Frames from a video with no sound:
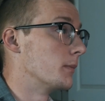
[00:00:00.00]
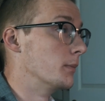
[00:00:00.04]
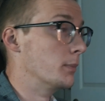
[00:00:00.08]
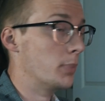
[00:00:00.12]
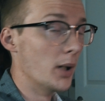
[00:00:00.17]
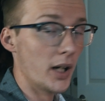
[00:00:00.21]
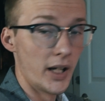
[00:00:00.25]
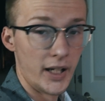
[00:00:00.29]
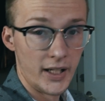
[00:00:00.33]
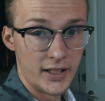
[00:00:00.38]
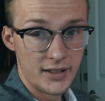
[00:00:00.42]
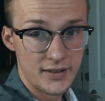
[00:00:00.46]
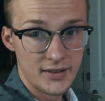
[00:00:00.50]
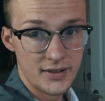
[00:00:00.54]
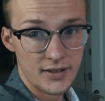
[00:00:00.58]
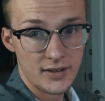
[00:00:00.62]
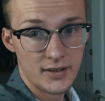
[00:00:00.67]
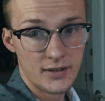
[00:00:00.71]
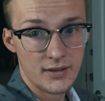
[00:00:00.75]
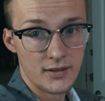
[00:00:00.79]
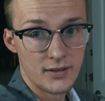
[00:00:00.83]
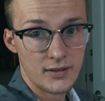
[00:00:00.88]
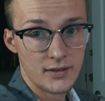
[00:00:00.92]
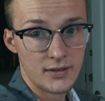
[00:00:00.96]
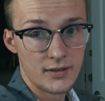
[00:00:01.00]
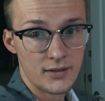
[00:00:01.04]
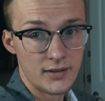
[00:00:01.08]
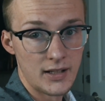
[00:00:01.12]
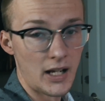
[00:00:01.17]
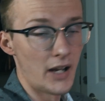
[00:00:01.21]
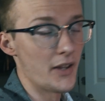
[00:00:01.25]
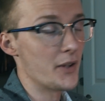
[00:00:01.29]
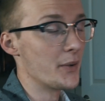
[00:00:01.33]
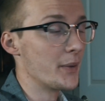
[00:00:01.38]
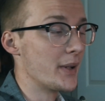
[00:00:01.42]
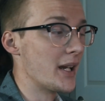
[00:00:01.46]
But
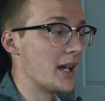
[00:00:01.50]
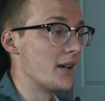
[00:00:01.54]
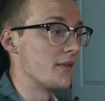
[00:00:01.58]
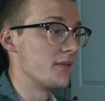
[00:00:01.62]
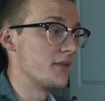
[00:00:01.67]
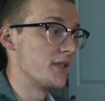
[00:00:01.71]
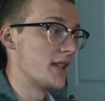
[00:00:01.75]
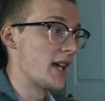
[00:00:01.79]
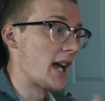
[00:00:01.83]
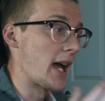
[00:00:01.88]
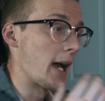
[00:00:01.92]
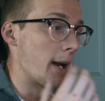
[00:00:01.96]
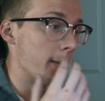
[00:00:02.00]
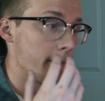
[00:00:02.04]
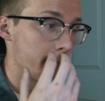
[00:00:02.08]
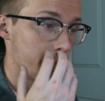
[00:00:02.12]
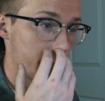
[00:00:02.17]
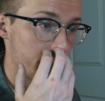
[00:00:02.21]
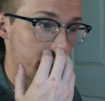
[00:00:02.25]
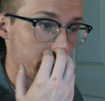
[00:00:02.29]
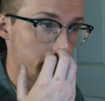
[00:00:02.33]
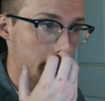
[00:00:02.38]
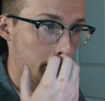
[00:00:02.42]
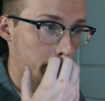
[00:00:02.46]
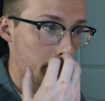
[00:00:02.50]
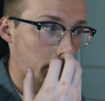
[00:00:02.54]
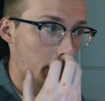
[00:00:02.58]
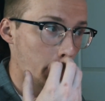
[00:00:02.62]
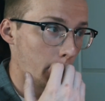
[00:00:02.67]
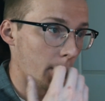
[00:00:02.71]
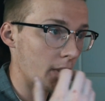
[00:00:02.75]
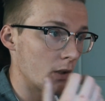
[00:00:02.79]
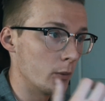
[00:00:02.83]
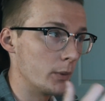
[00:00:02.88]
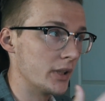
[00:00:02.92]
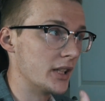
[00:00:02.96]
now that we have that,
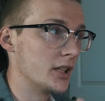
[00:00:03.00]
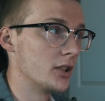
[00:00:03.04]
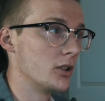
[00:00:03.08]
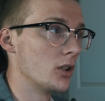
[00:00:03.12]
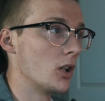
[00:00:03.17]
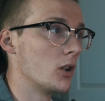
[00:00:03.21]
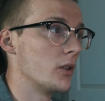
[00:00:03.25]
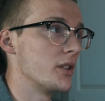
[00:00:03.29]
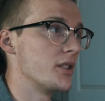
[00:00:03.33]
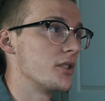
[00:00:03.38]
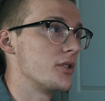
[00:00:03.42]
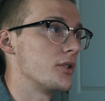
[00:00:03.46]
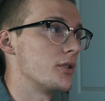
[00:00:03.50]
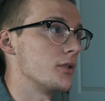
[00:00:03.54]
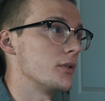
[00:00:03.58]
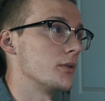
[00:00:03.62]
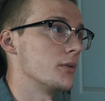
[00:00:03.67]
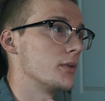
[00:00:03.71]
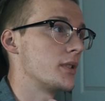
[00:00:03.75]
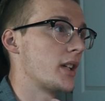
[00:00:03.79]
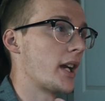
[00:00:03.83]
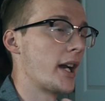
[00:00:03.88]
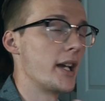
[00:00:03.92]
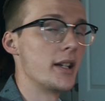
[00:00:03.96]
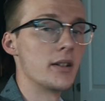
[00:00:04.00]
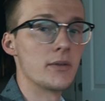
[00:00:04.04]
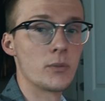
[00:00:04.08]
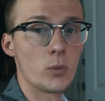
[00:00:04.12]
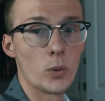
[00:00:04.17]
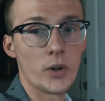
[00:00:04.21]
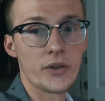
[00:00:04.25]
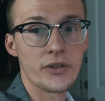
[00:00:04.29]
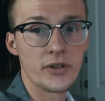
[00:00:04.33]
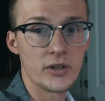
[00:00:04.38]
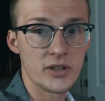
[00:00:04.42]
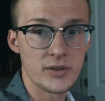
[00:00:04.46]
we can go into kind of
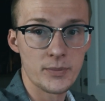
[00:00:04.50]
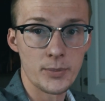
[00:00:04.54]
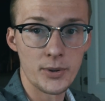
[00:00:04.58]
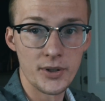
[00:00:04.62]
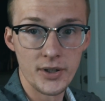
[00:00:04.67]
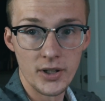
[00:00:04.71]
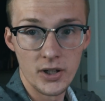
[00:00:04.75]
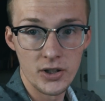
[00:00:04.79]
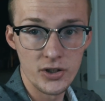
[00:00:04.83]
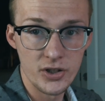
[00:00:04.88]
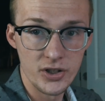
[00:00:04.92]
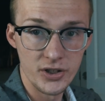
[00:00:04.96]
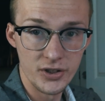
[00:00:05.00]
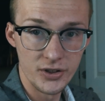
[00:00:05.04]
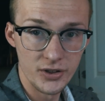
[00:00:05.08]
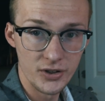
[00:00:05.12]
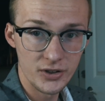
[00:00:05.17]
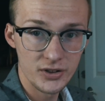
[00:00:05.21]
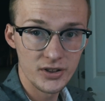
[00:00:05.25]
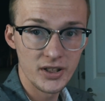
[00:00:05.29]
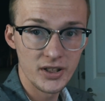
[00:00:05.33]
what this production looked